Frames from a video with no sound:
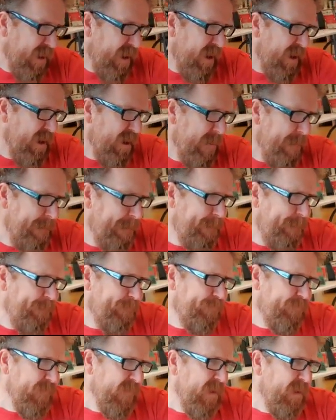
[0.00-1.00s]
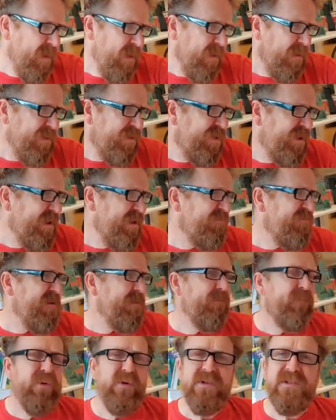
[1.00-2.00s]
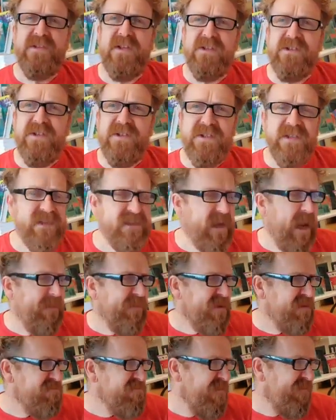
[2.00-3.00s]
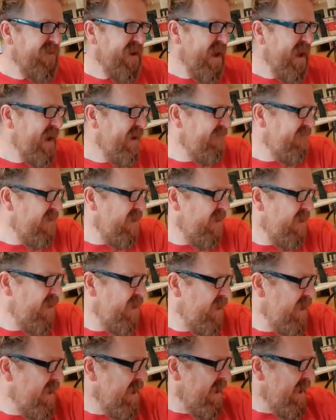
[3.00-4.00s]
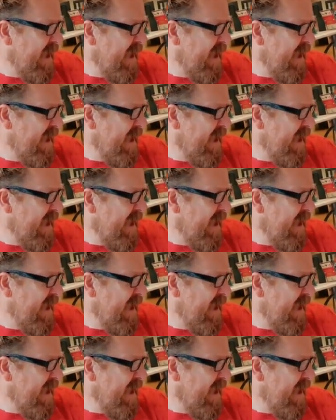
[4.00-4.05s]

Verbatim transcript: Um, she's written books such as Escape to the Riviera